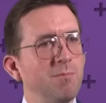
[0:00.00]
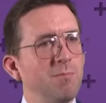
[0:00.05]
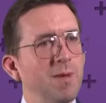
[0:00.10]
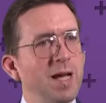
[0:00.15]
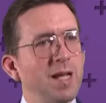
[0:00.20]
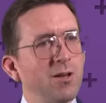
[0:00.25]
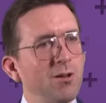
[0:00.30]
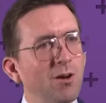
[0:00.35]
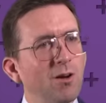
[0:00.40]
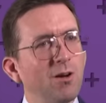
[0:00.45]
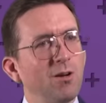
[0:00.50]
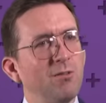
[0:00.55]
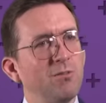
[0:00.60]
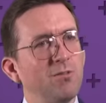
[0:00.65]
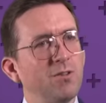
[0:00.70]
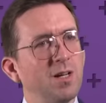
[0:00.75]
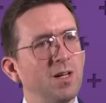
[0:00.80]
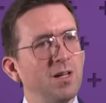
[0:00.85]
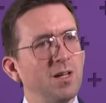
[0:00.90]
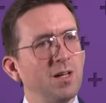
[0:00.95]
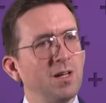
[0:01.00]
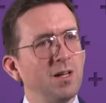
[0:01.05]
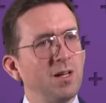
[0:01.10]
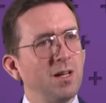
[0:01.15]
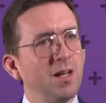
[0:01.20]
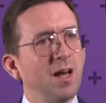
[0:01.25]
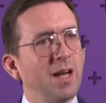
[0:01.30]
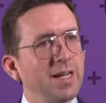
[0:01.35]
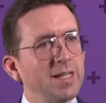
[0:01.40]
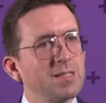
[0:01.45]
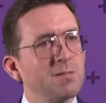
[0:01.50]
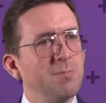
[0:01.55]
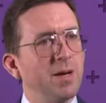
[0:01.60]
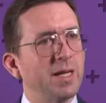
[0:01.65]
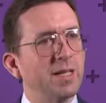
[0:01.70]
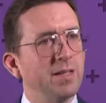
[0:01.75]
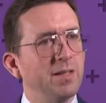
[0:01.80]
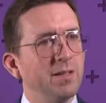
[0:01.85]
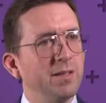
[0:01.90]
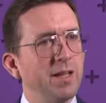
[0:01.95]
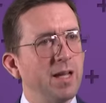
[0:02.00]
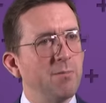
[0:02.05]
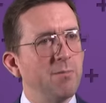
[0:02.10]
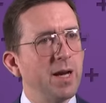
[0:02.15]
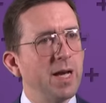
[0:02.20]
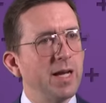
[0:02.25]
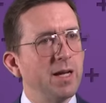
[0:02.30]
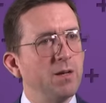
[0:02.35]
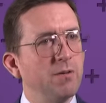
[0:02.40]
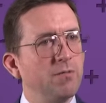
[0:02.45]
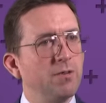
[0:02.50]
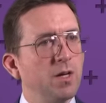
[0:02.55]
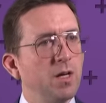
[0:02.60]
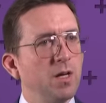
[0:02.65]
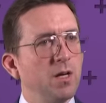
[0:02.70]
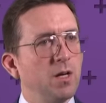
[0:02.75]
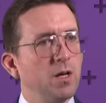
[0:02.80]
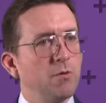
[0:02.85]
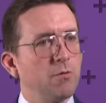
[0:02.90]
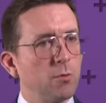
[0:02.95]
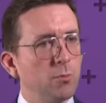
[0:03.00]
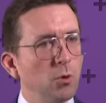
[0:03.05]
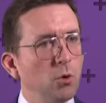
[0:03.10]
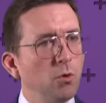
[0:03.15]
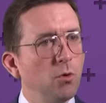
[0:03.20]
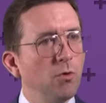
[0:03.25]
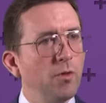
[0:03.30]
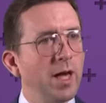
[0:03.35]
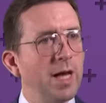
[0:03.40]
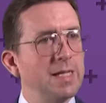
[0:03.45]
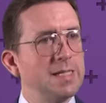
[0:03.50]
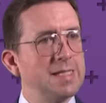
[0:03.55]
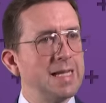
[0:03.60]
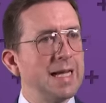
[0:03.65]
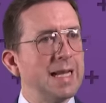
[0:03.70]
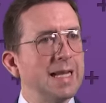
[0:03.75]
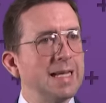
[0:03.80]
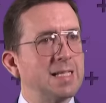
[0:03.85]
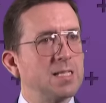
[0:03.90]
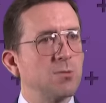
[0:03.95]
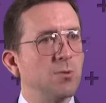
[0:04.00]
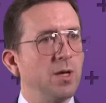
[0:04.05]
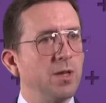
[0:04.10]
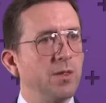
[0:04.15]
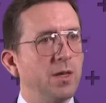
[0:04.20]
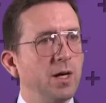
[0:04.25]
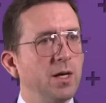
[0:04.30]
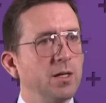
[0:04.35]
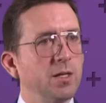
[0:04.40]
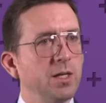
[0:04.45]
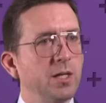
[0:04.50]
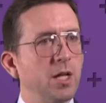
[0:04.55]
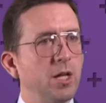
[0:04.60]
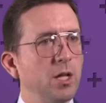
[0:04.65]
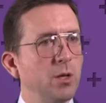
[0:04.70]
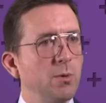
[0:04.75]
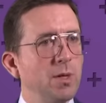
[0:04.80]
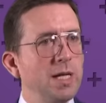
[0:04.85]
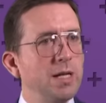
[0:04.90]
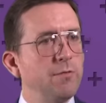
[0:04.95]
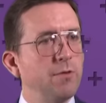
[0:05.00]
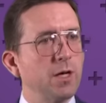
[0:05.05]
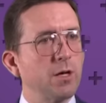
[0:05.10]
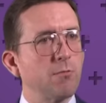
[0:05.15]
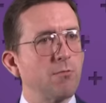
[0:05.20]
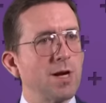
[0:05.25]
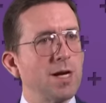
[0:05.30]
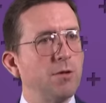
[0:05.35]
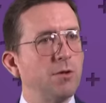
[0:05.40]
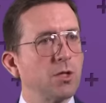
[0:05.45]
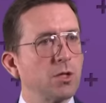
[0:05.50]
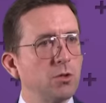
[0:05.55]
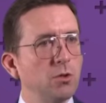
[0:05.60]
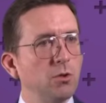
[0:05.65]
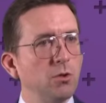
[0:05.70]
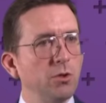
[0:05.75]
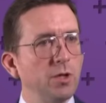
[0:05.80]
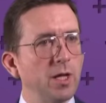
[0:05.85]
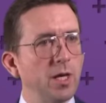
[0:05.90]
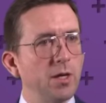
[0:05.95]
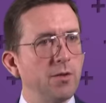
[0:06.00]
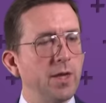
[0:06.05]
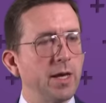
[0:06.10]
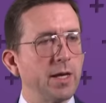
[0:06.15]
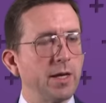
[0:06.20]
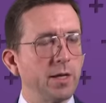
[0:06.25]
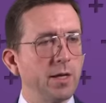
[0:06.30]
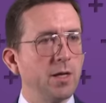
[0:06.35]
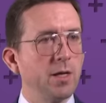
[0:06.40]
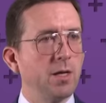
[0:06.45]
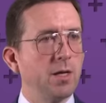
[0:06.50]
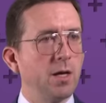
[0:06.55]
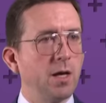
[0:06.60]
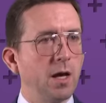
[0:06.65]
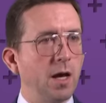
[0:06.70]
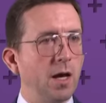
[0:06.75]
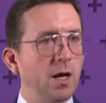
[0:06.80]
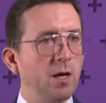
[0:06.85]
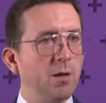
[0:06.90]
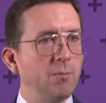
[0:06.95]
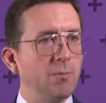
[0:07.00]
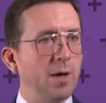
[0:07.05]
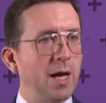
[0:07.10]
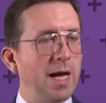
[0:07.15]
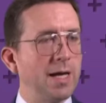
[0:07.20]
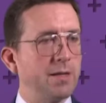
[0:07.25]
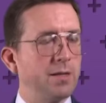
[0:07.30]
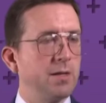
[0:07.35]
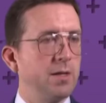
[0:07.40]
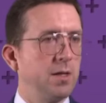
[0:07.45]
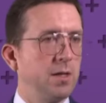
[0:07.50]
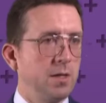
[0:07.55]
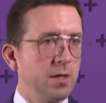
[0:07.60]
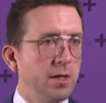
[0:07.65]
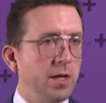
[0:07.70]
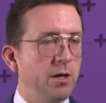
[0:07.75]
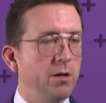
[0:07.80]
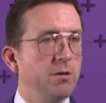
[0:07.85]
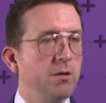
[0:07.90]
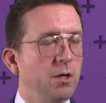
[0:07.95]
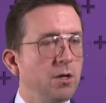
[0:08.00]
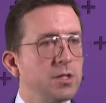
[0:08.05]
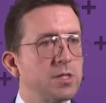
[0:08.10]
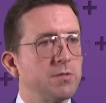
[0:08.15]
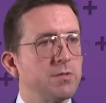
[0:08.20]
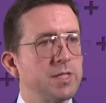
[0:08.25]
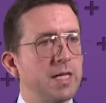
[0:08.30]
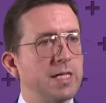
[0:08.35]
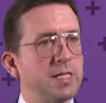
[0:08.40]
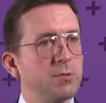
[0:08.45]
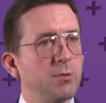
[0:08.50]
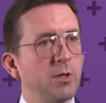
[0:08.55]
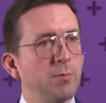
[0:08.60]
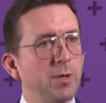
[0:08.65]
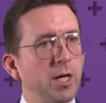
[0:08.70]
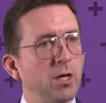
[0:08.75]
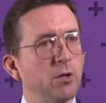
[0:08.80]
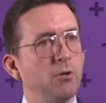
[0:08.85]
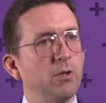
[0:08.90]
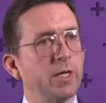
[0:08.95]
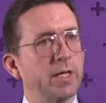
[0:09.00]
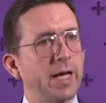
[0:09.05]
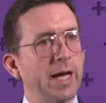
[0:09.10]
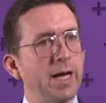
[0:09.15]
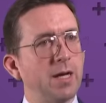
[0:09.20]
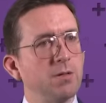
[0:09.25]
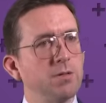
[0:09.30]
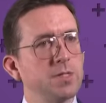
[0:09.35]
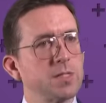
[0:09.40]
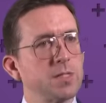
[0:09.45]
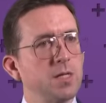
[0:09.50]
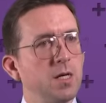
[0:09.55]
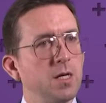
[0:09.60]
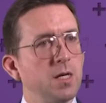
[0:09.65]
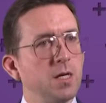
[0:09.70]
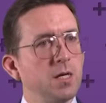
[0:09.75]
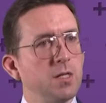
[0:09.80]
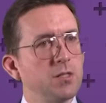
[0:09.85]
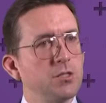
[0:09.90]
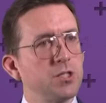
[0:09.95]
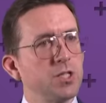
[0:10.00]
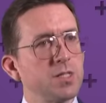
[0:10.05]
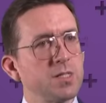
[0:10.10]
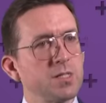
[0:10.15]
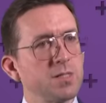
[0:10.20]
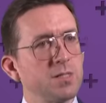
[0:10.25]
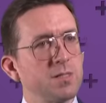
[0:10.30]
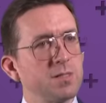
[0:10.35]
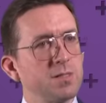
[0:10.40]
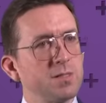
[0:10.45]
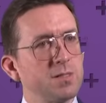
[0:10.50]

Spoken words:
may not have liked Meghan. They may have, from all their dealings with her, you know, they were living round the corner, they had, you know, lots of dealings with her by all accounts, just